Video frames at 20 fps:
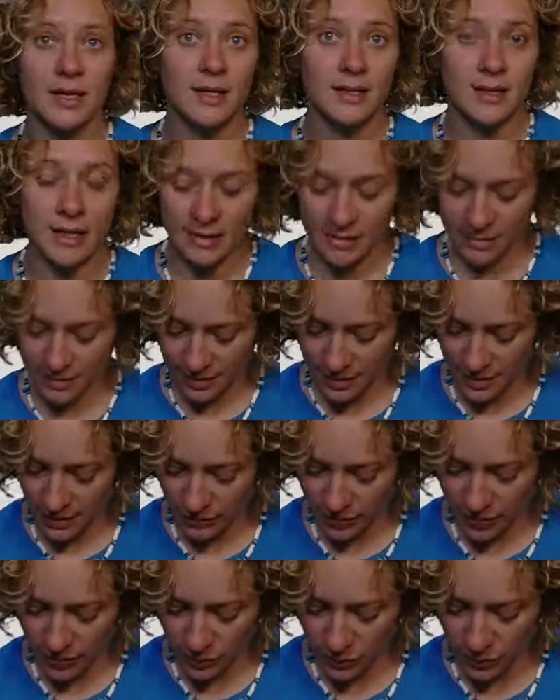This
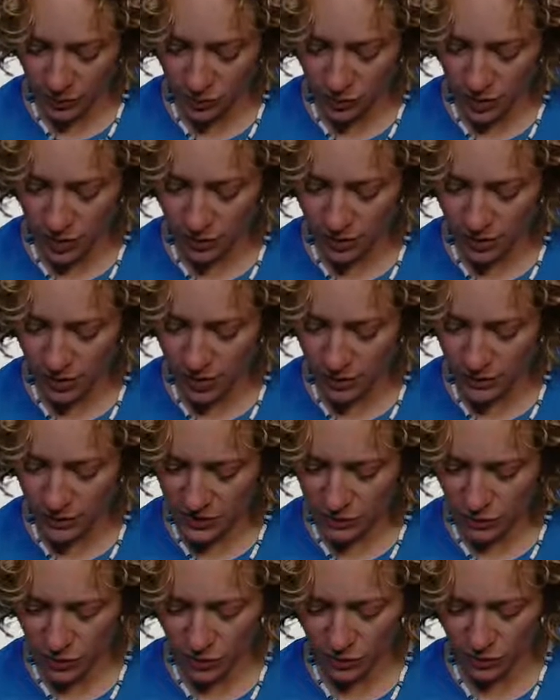gives him 2
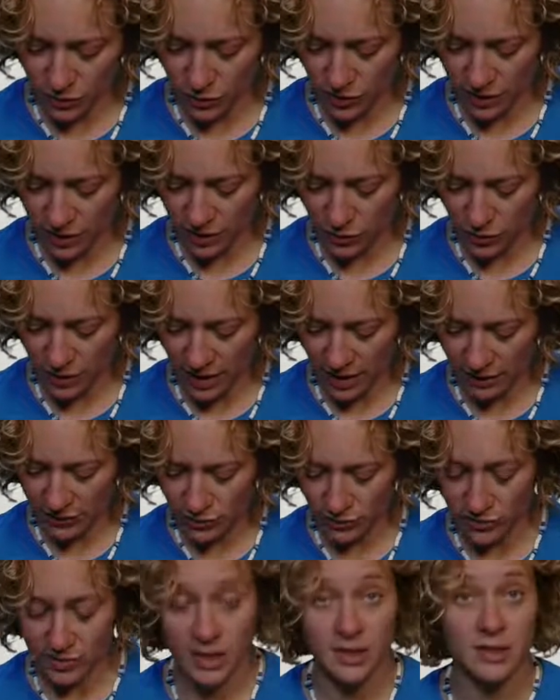outcomes, which of course he would have
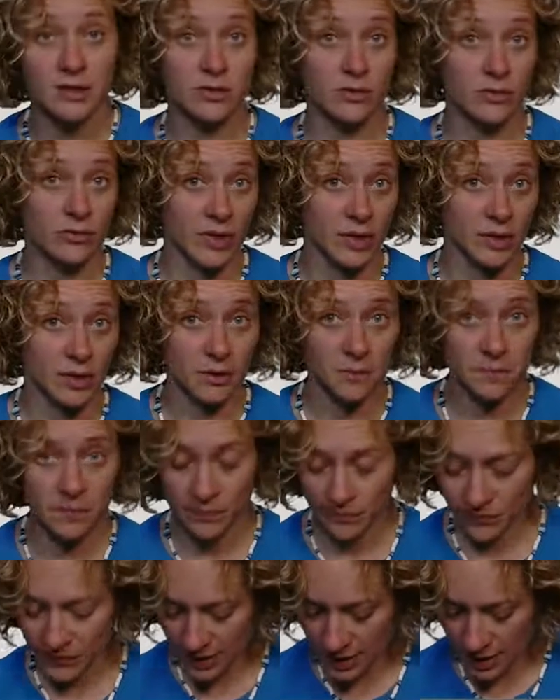to send to Wenda.
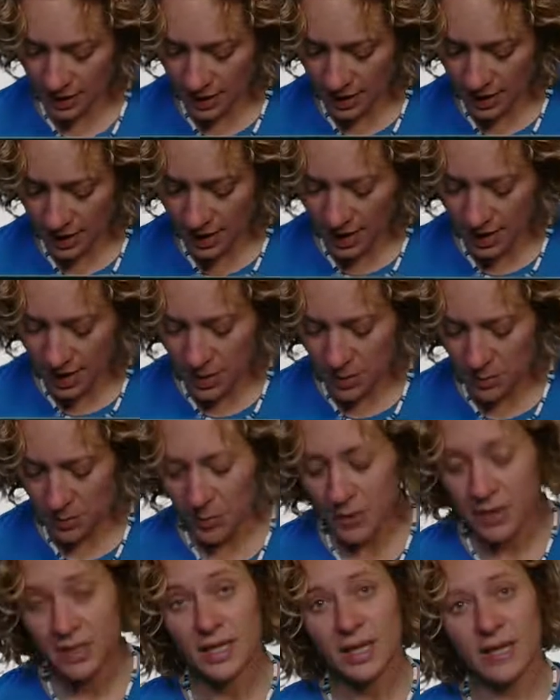
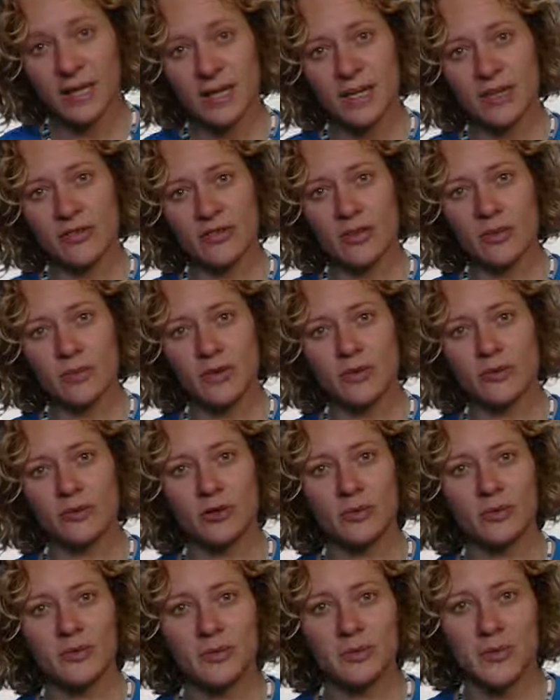But if he
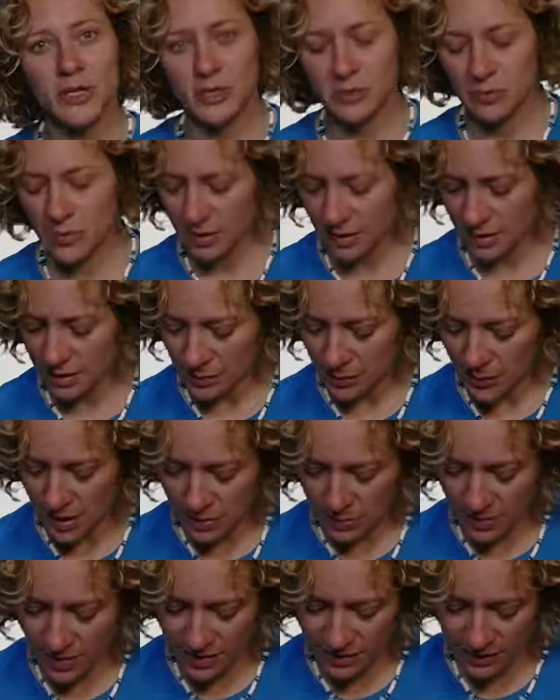performed the measurement in the Bell
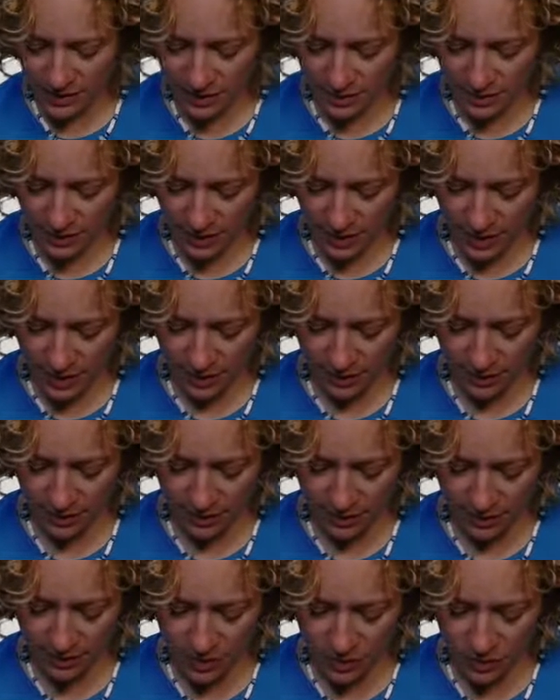basis and
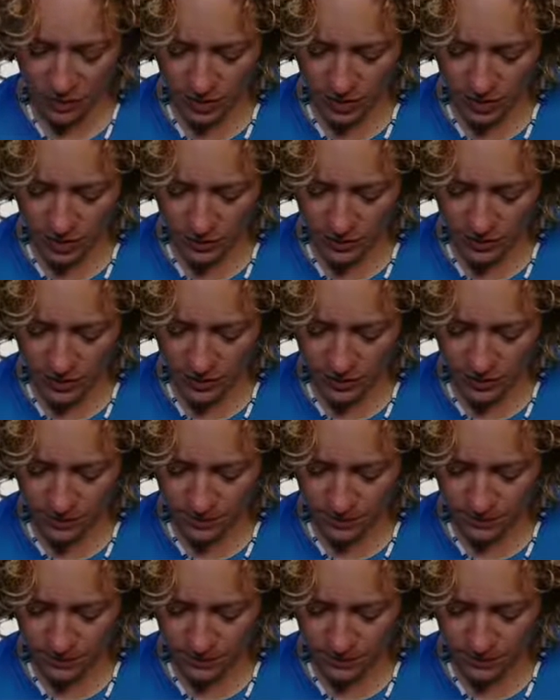got outcomes